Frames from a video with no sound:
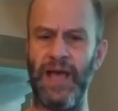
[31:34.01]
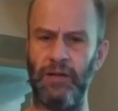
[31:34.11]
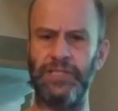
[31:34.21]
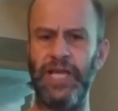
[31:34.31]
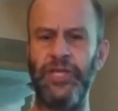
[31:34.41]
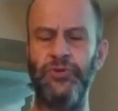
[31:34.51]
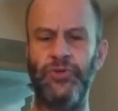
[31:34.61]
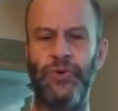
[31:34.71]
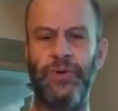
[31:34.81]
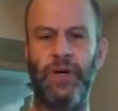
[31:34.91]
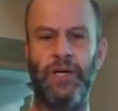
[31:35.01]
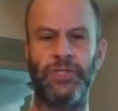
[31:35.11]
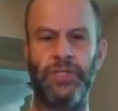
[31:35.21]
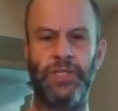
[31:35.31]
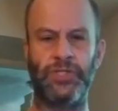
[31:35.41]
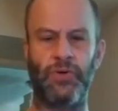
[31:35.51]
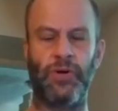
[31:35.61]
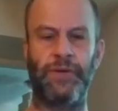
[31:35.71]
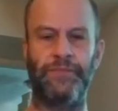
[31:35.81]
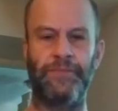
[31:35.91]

I'll take you to a, a, the store.